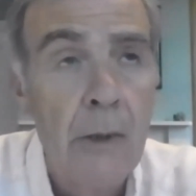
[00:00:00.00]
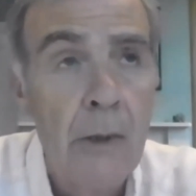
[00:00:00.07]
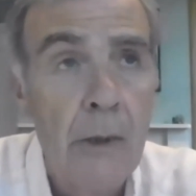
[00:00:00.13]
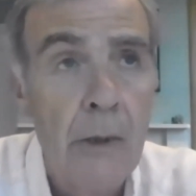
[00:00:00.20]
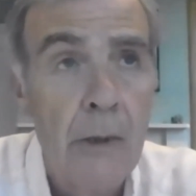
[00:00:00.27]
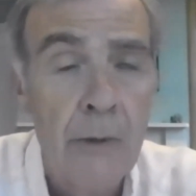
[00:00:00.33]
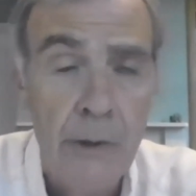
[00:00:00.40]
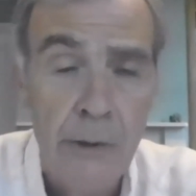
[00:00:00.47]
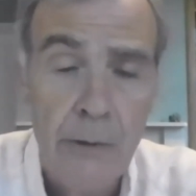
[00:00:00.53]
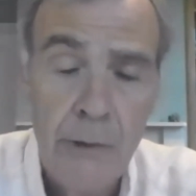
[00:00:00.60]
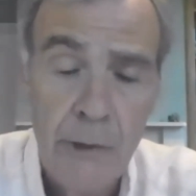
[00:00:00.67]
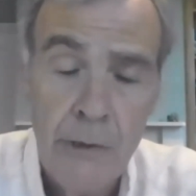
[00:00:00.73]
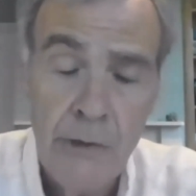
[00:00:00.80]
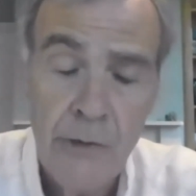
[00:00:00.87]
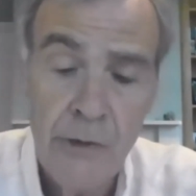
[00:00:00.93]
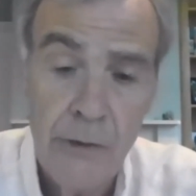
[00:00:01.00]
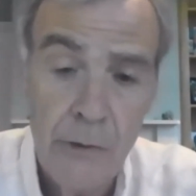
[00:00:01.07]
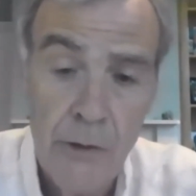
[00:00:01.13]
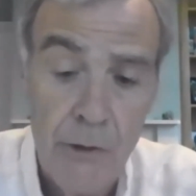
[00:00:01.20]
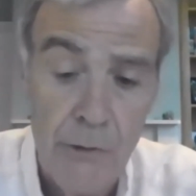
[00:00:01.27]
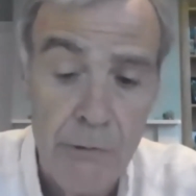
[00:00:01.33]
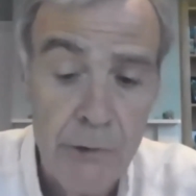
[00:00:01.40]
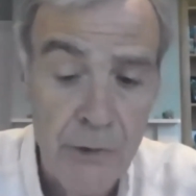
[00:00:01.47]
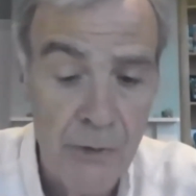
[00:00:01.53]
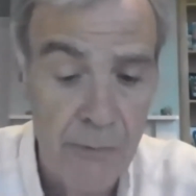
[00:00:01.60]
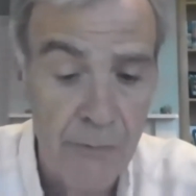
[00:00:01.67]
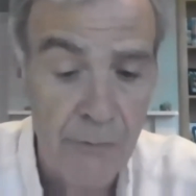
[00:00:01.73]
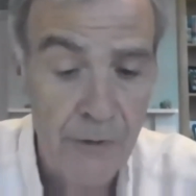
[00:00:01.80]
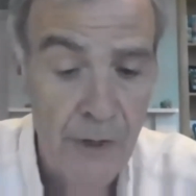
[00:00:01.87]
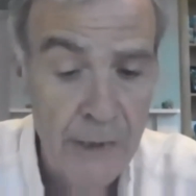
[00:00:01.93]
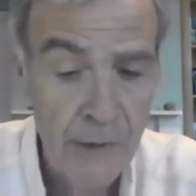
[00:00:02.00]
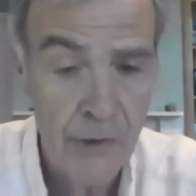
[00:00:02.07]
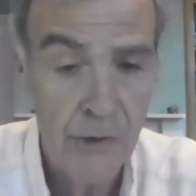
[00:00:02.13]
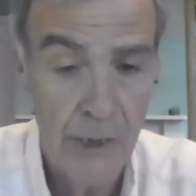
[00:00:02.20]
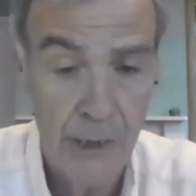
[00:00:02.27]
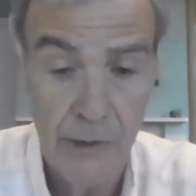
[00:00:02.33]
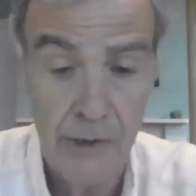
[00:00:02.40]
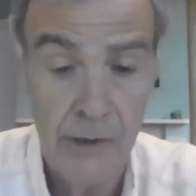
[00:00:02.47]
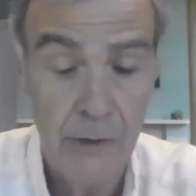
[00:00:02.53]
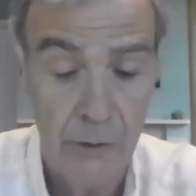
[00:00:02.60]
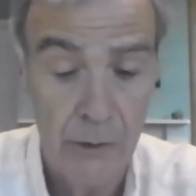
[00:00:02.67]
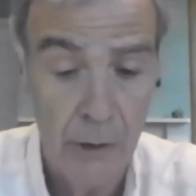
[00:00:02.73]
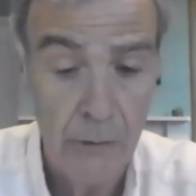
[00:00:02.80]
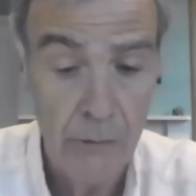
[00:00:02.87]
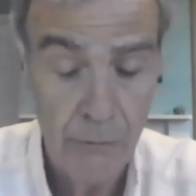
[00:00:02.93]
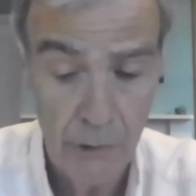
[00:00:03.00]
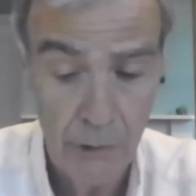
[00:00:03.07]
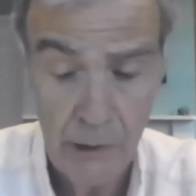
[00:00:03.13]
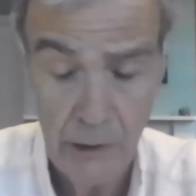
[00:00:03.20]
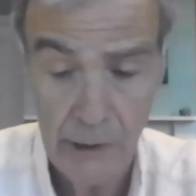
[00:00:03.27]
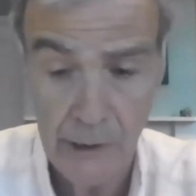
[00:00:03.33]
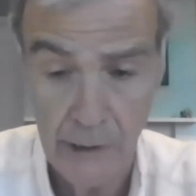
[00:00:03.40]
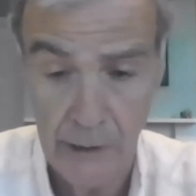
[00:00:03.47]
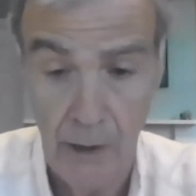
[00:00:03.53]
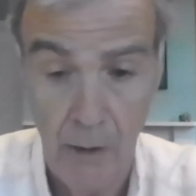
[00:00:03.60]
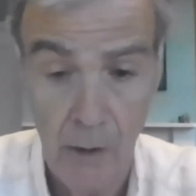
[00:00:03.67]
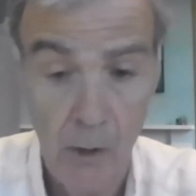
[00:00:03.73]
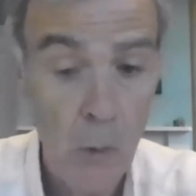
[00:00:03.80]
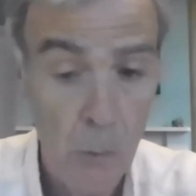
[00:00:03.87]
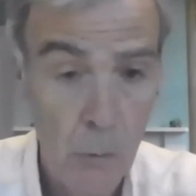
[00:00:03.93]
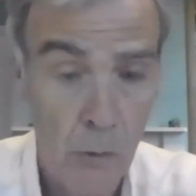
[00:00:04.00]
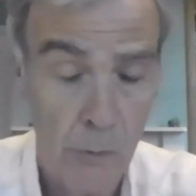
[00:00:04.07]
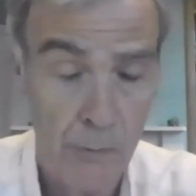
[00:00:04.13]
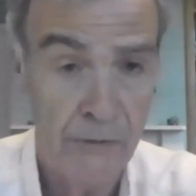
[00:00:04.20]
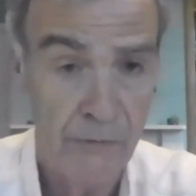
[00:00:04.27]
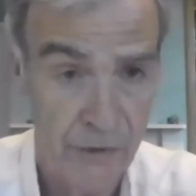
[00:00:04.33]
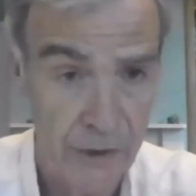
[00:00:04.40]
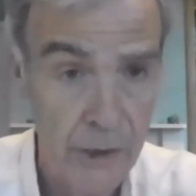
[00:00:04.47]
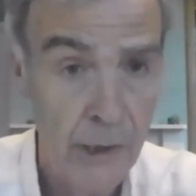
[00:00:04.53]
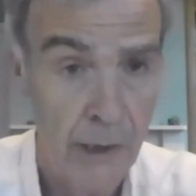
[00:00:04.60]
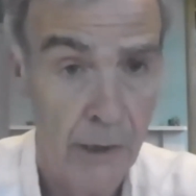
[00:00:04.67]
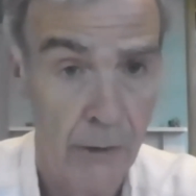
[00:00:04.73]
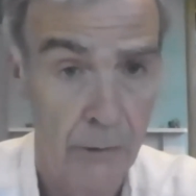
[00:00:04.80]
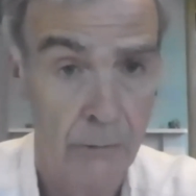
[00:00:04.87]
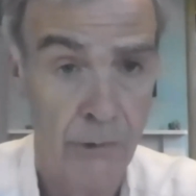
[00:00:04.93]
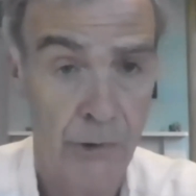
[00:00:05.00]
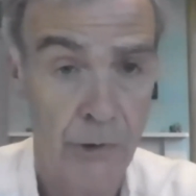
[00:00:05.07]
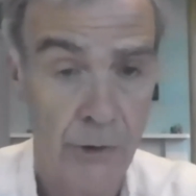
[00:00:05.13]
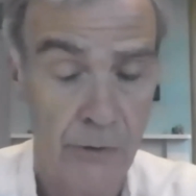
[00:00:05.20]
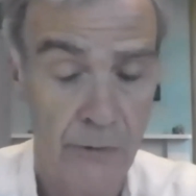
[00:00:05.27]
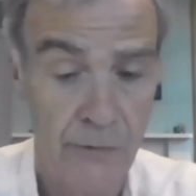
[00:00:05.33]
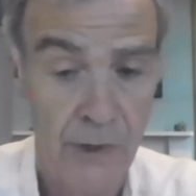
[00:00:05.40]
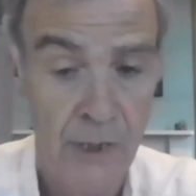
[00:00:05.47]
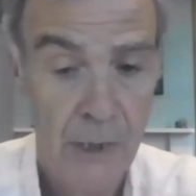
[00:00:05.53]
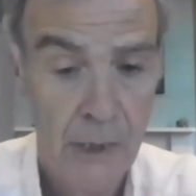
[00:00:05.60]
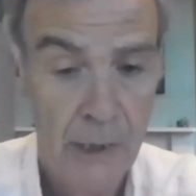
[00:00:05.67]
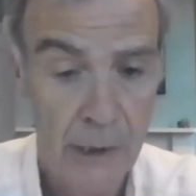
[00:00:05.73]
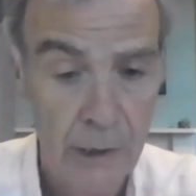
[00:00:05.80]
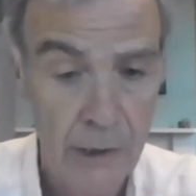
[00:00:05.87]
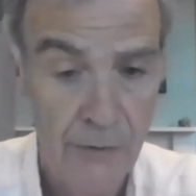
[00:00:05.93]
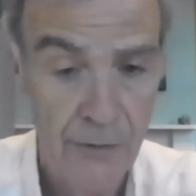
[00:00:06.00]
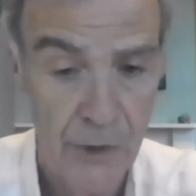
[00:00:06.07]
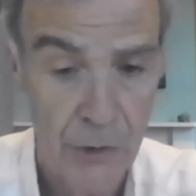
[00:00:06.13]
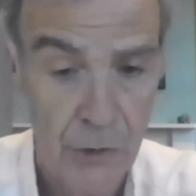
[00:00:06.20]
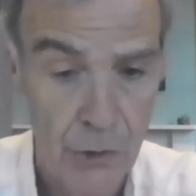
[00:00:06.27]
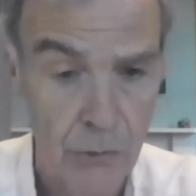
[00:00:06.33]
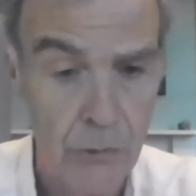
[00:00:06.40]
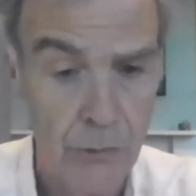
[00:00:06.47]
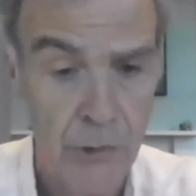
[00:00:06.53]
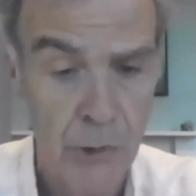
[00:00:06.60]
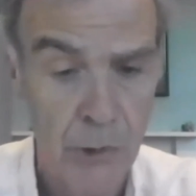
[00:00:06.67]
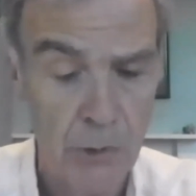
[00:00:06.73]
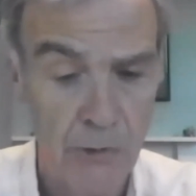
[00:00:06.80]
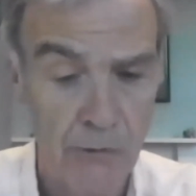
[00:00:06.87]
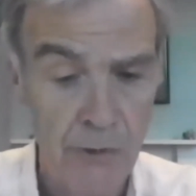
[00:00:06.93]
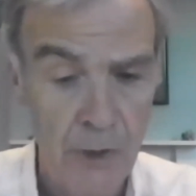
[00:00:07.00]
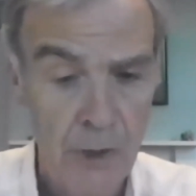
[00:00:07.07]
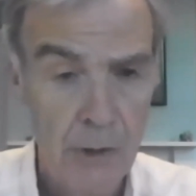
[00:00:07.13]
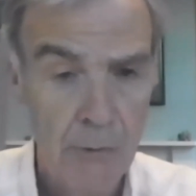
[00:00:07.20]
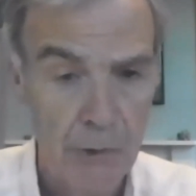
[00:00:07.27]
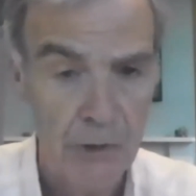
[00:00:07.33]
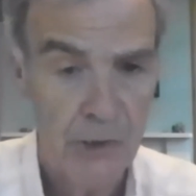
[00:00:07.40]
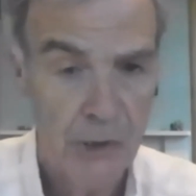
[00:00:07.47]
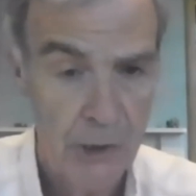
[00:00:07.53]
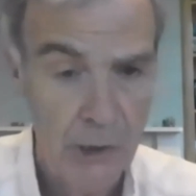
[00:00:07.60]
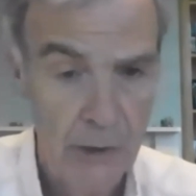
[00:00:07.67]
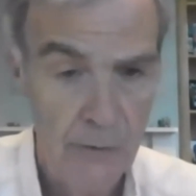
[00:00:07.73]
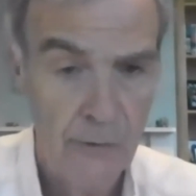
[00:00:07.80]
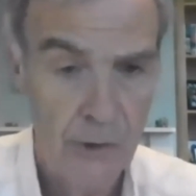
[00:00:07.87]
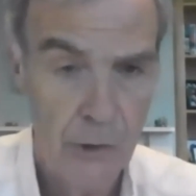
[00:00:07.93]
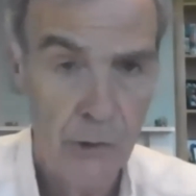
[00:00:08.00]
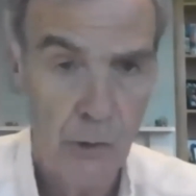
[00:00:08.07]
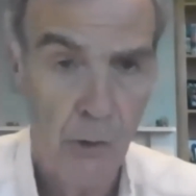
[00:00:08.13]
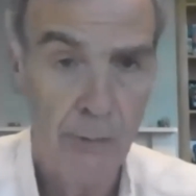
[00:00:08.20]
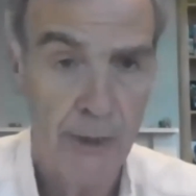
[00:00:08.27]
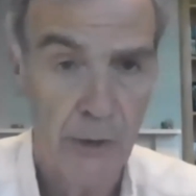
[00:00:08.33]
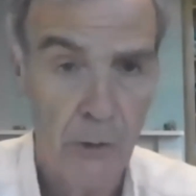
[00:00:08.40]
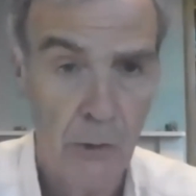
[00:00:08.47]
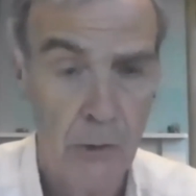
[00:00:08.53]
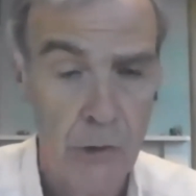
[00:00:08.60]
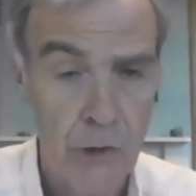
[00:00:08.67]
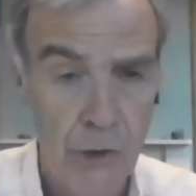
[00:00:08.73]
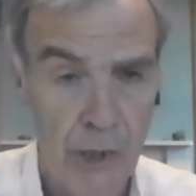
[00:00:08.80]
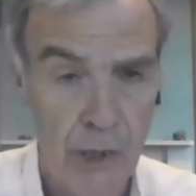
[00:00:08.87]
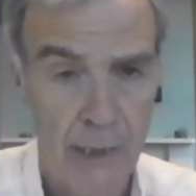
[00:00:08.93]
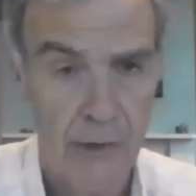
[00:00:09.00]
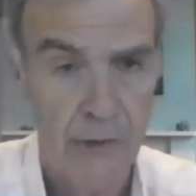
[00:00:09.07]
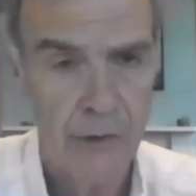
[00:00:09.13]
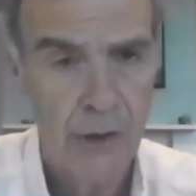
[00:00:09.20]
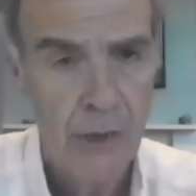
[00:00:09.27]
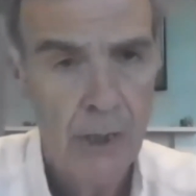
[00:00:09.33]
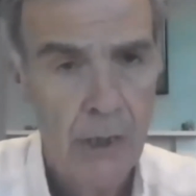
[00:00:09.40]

this, there is some fascinating and really heartwarming videos of individuals who have received these comic contracts